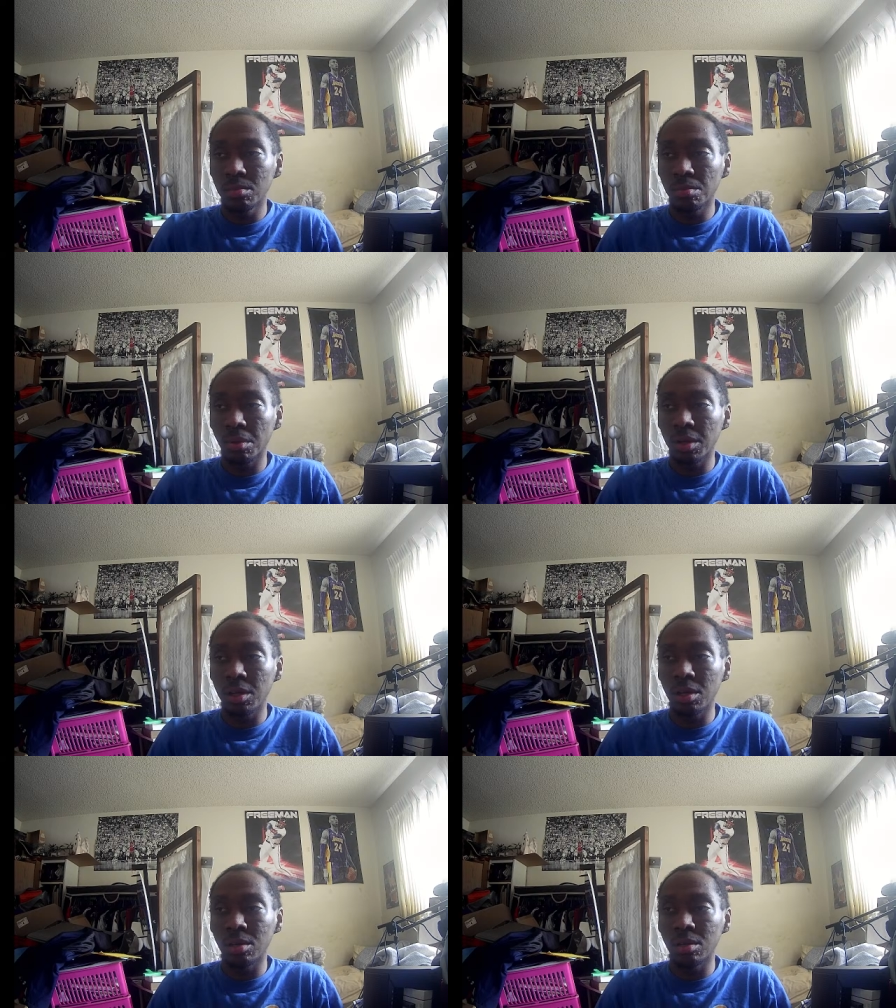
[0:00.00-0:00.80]
Played
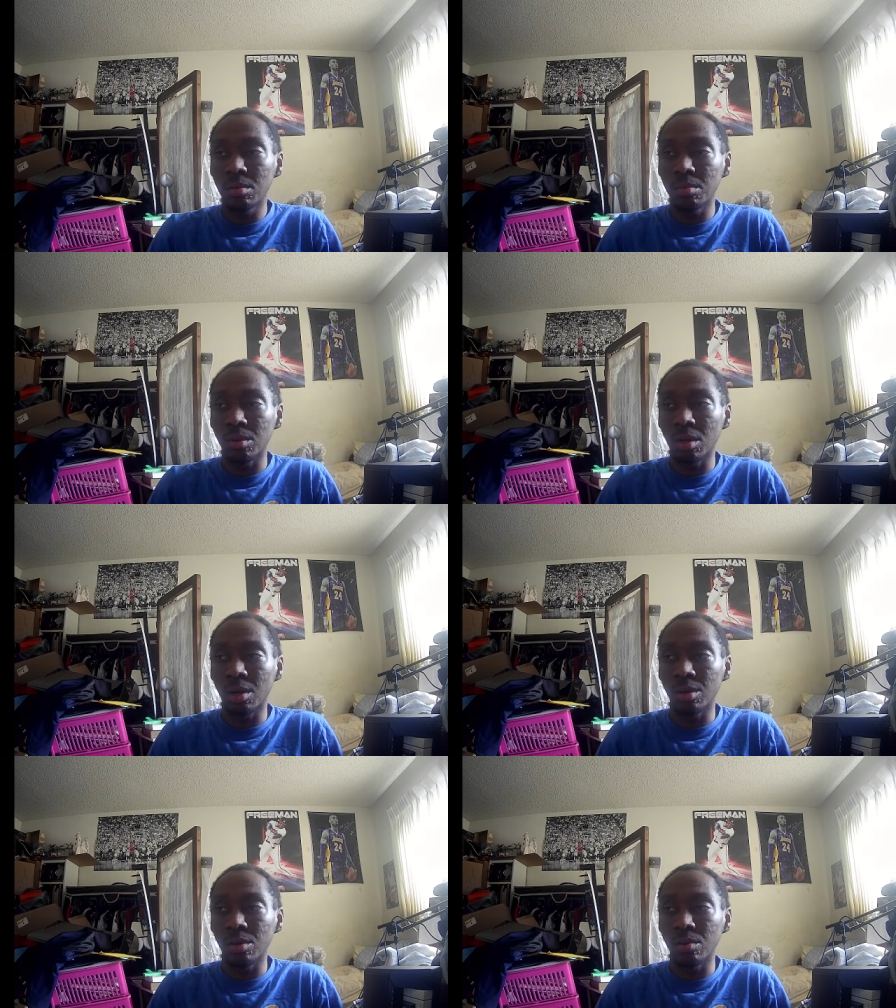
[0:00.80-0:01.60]
in.
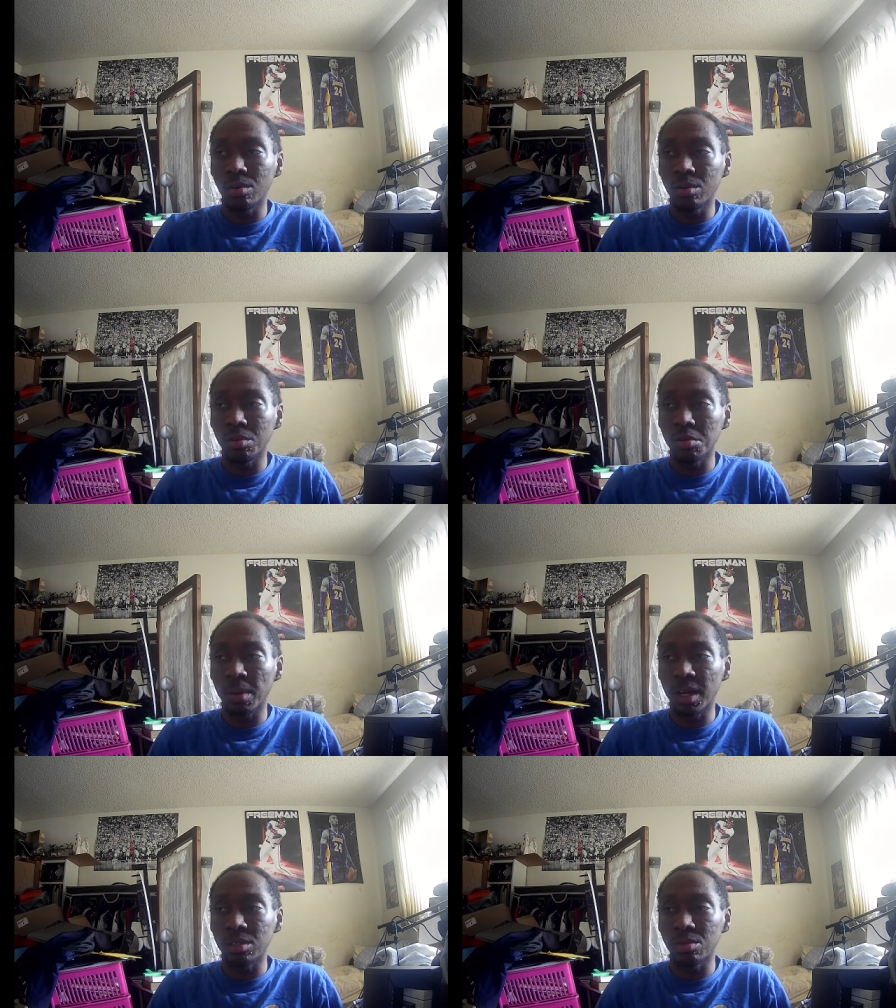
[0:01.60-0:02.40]
Bernardo goes
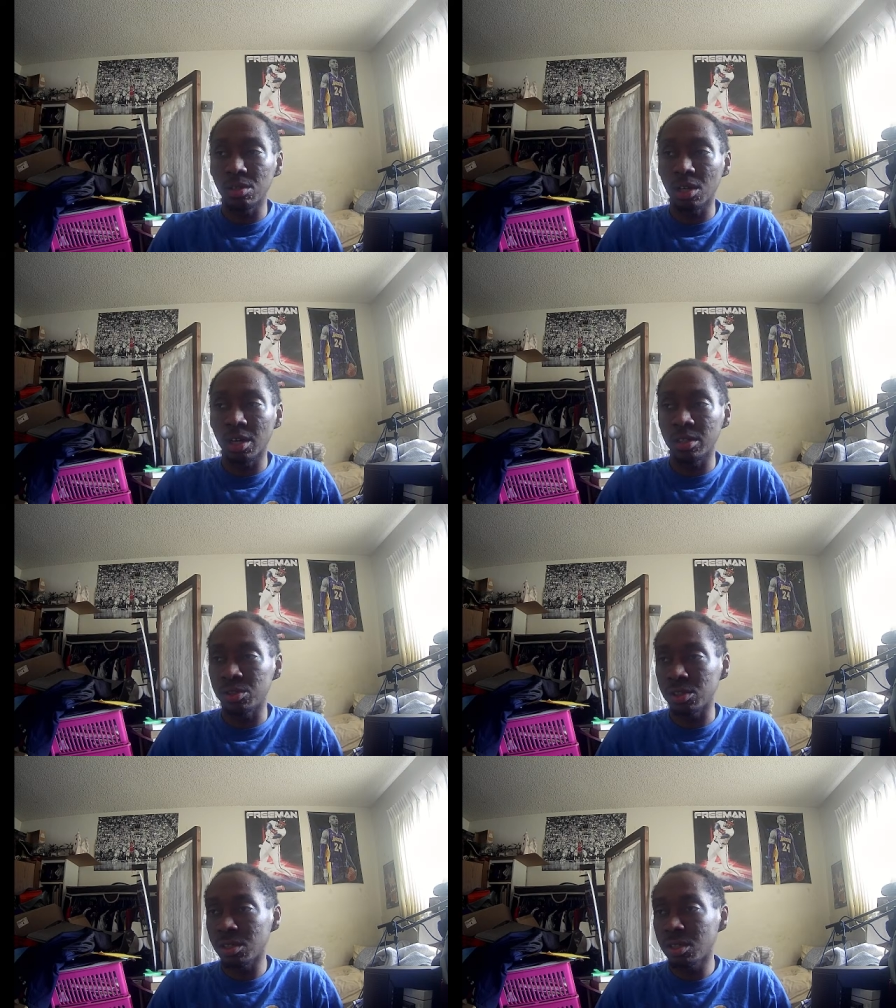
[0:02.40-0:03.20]
back to Akanji.